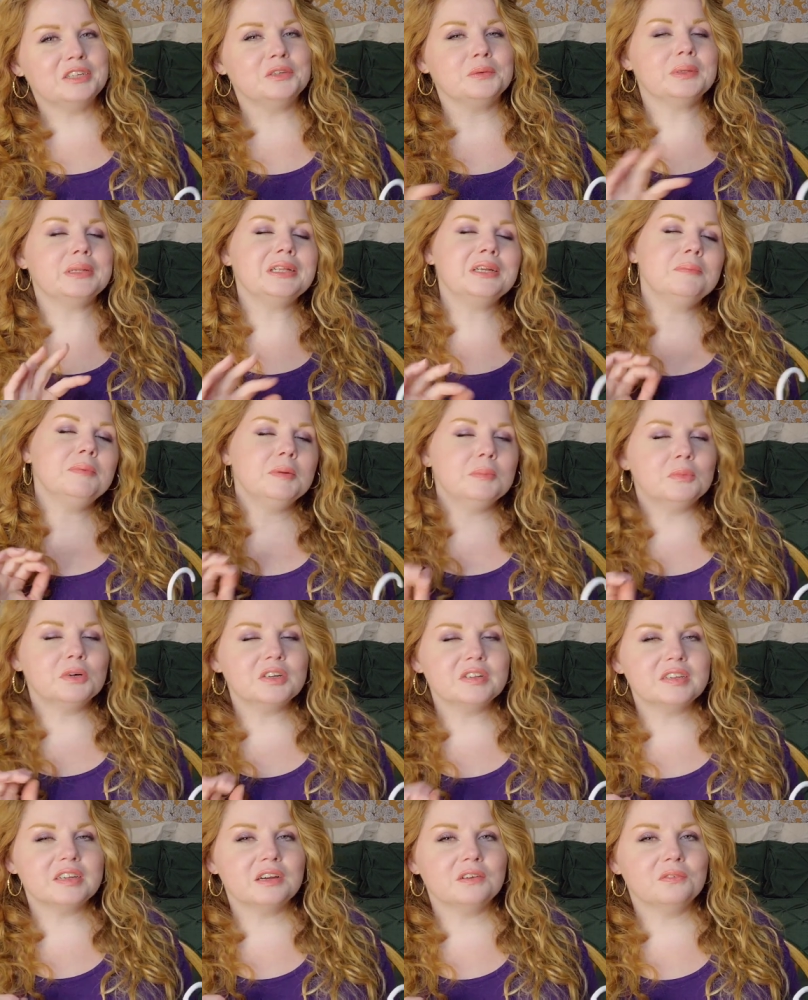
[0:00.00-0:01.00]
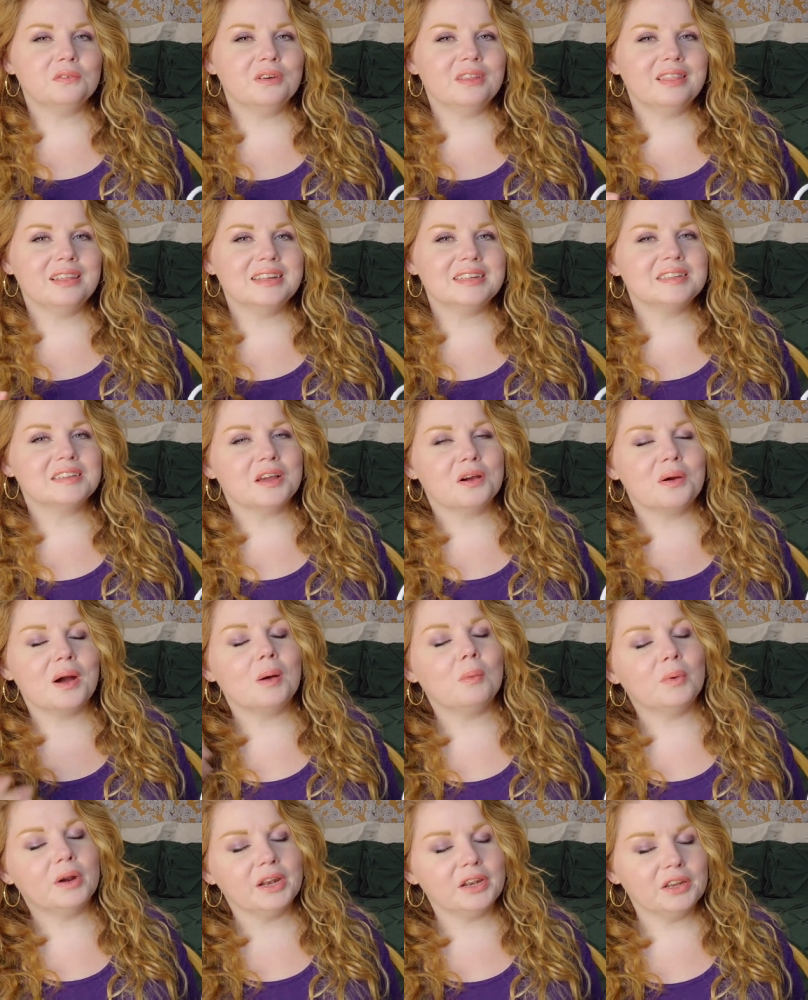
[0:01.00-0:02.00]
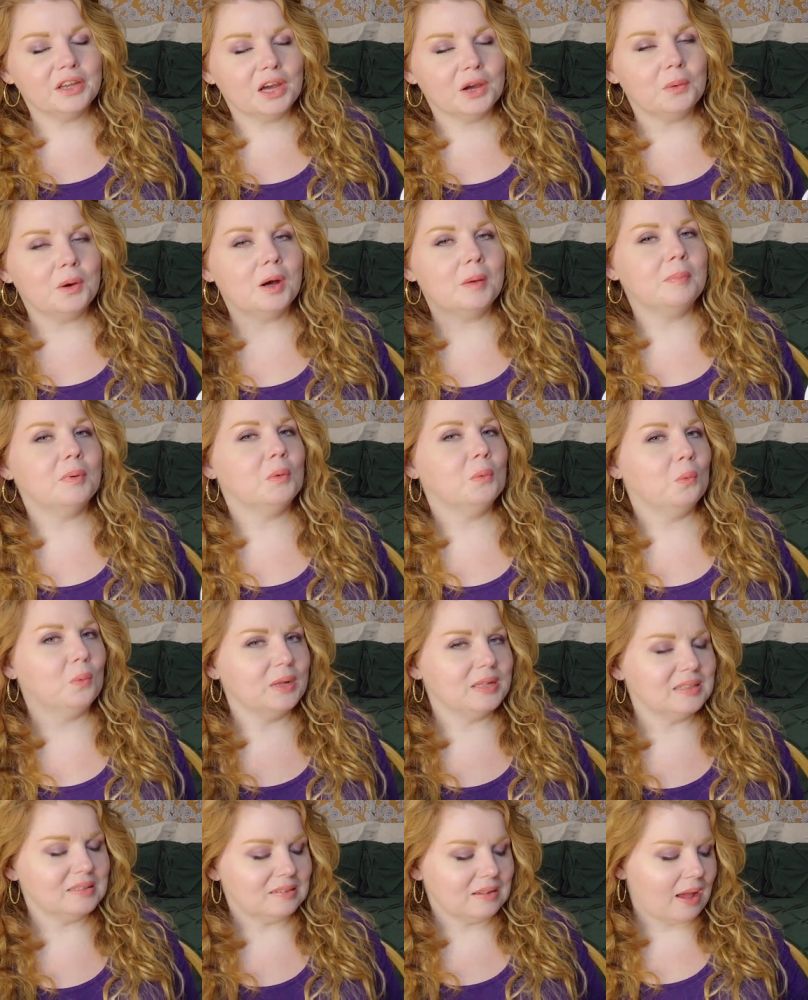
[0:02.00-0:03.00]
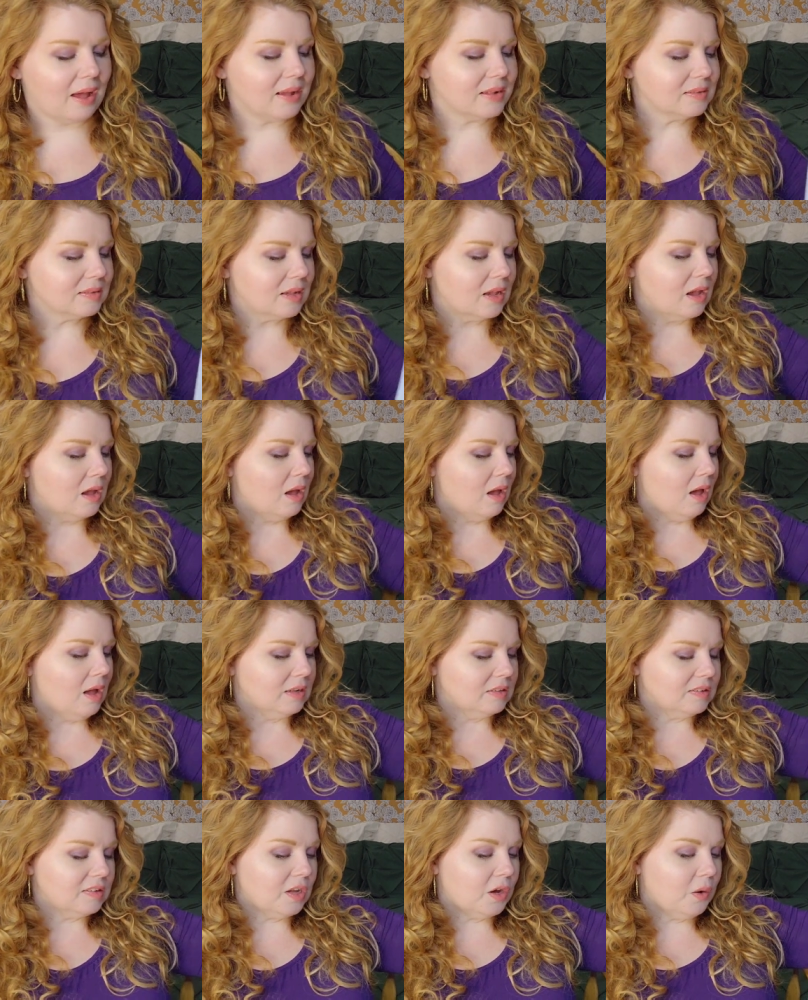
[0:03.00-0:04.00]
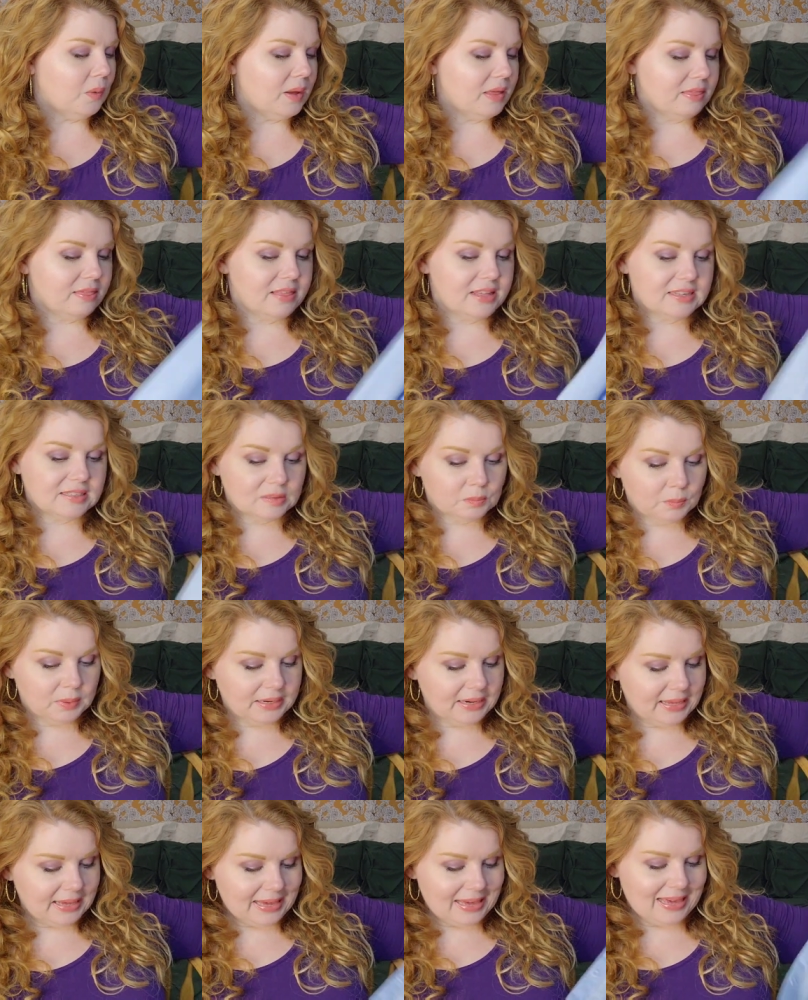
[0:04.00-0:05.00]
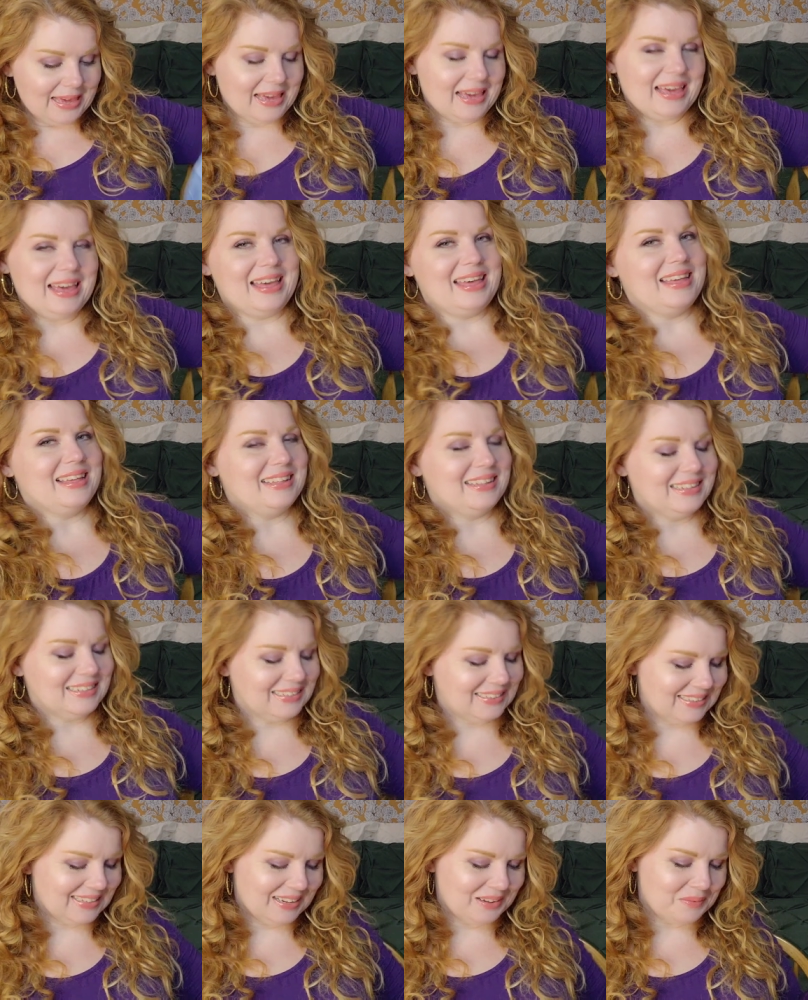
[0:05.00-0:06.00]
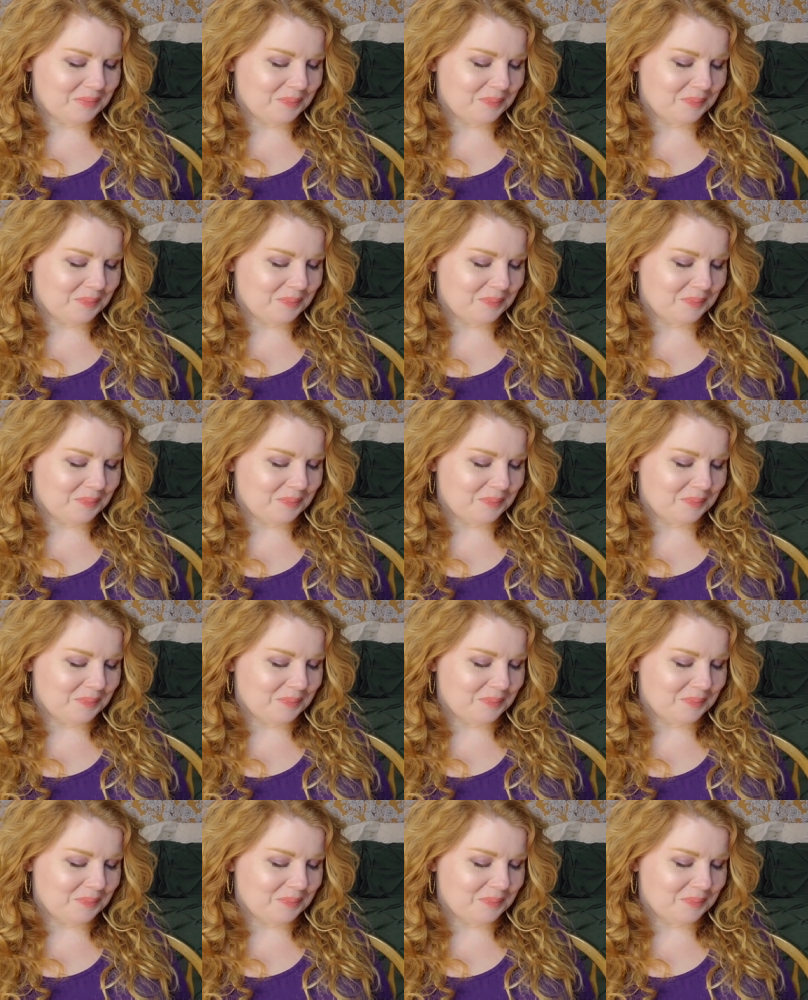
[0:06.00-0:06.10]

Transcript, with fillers: going to do a little bit more stuff with it, so I wanted to go up one size. So this one is